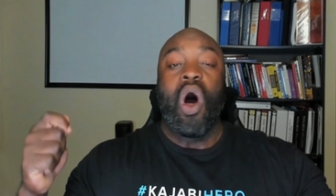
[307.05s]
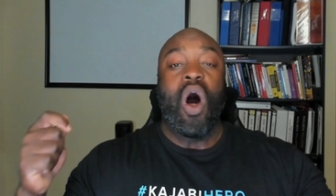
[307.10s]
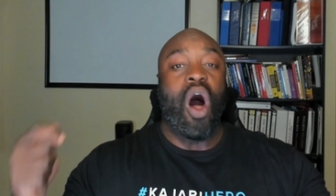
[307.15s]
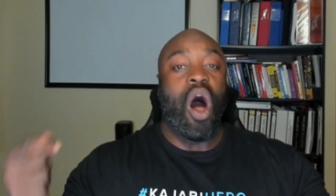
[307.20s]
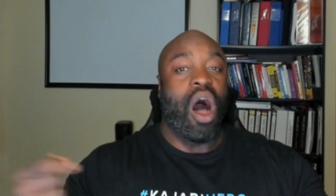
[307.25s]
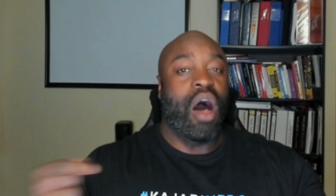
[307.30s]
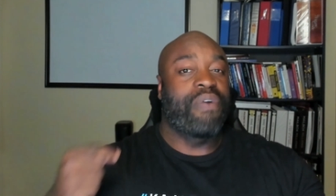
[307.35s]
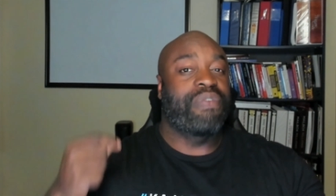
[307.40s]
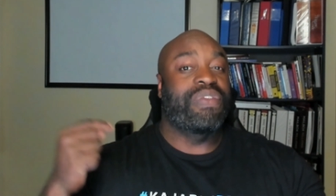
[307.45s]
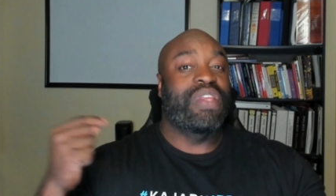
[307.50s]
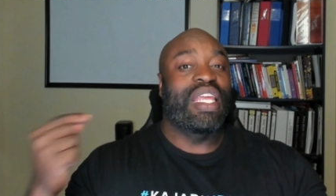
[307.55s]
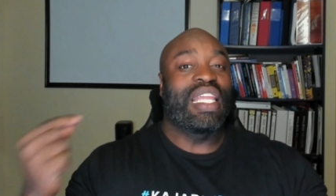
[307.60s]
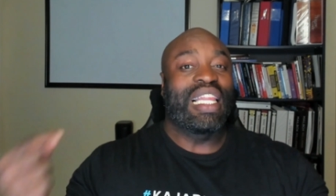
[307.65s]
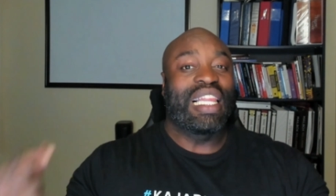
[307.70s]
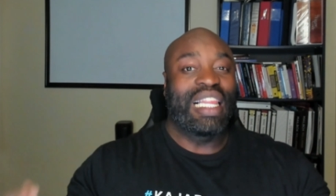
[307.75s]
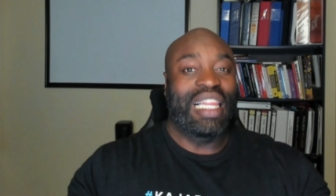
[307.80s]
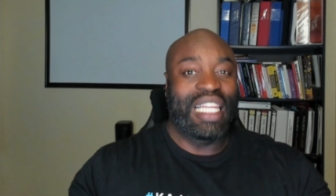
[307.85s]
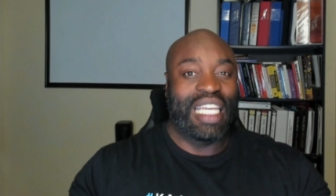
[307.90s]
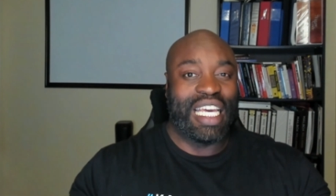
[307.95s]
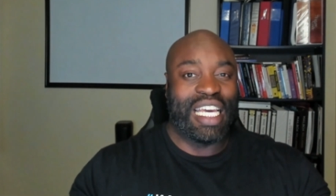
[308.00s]

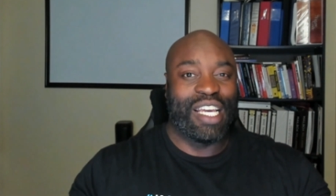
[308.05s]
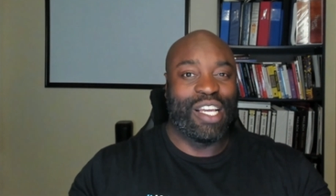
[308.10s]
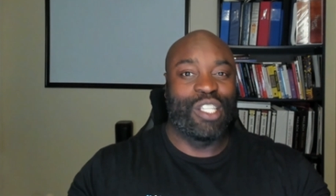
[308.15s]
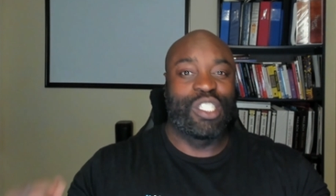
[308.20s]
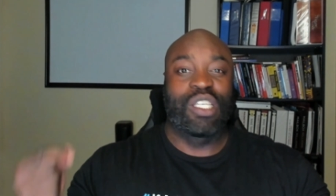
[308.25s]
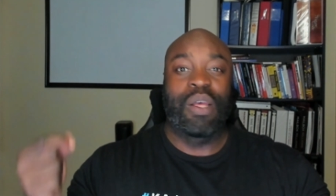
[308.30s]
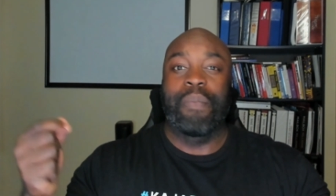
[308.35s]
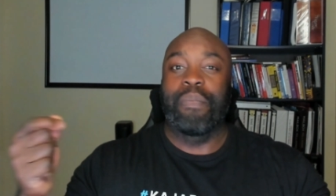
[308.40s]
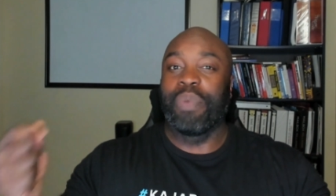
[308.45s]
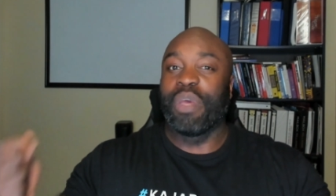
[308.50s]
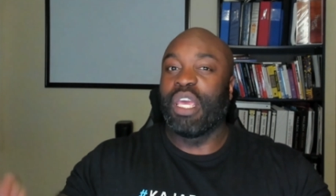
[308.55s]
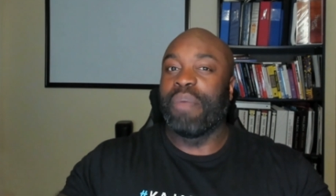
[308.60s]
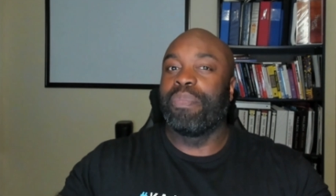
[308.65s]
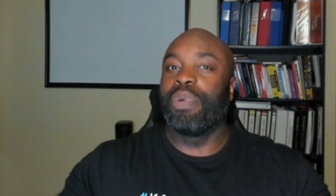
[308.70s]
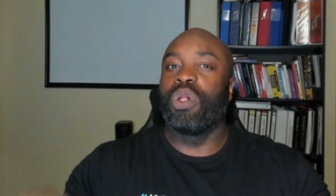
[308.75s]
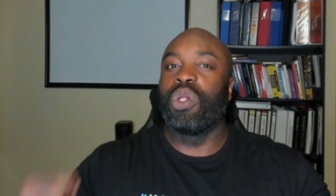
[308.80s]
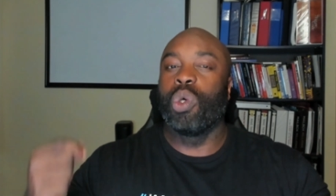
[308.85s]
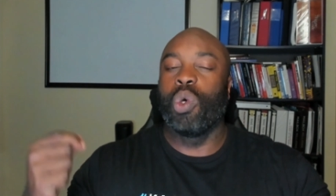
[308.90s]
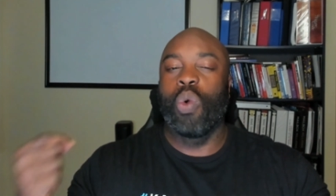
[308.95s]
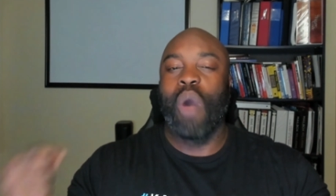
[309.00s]
often leads
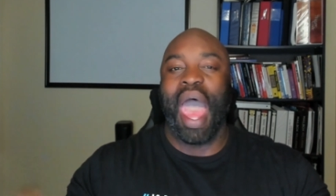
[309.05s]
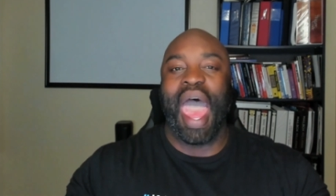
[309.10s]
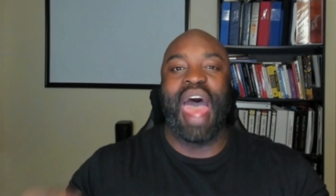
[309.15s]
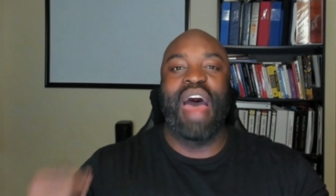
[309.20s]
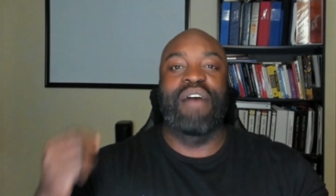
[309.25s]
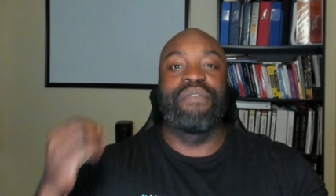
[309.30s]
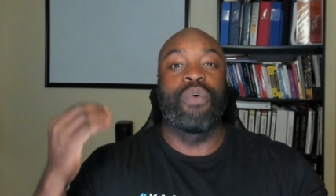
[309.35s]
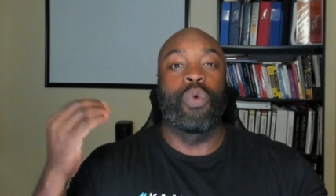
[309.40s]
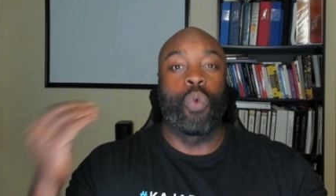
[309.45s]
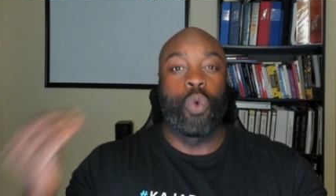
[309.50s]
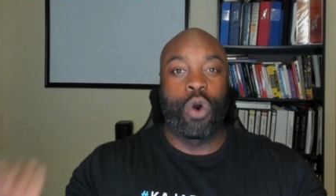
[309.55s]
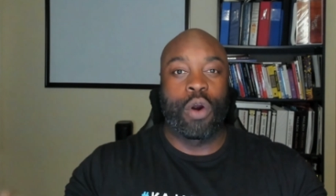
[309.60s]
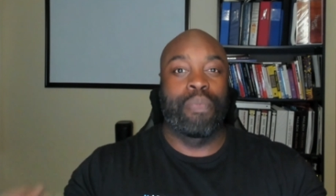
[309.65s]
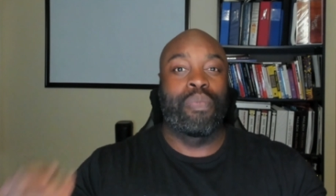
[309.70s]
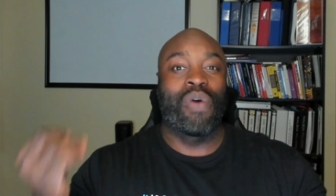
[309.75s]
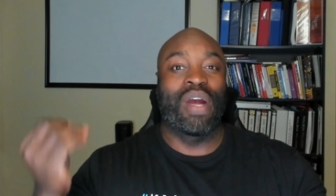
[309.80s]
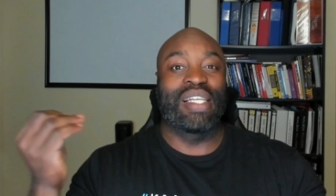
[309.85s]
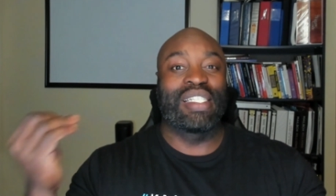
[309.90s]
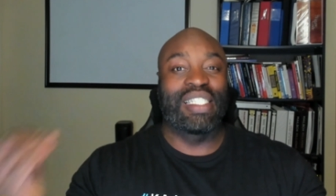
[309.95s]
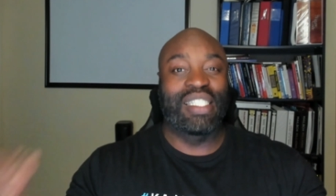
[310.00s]
people who have
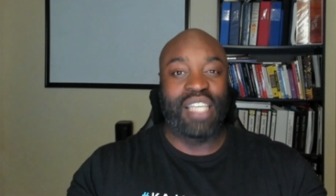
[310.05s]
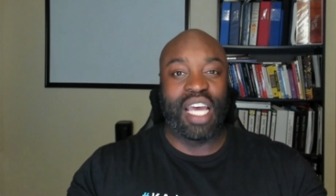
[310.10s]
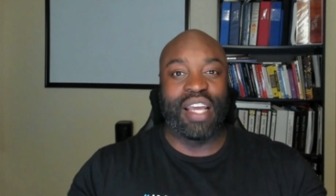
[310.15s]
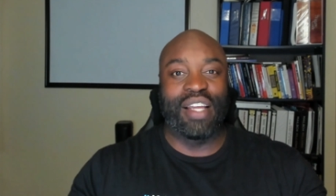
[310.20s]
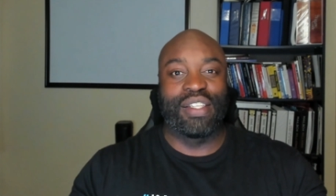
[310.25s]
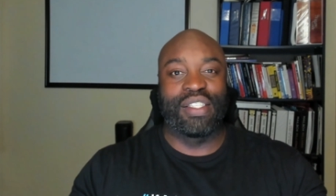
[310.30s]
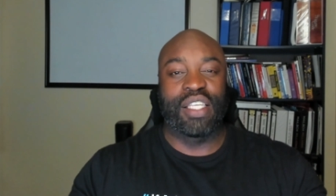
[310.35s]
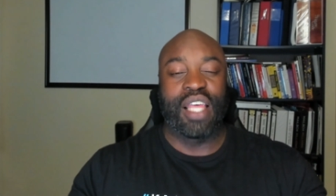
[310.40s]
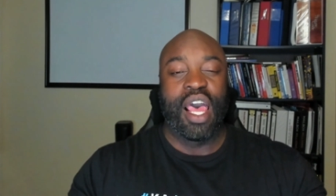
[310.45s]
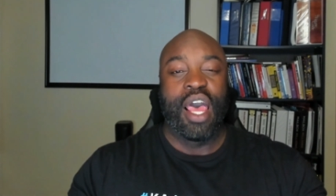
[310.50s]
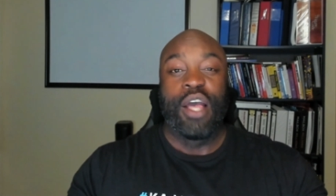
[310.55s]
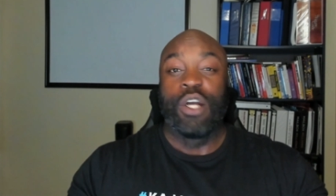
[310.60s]
WordPress sites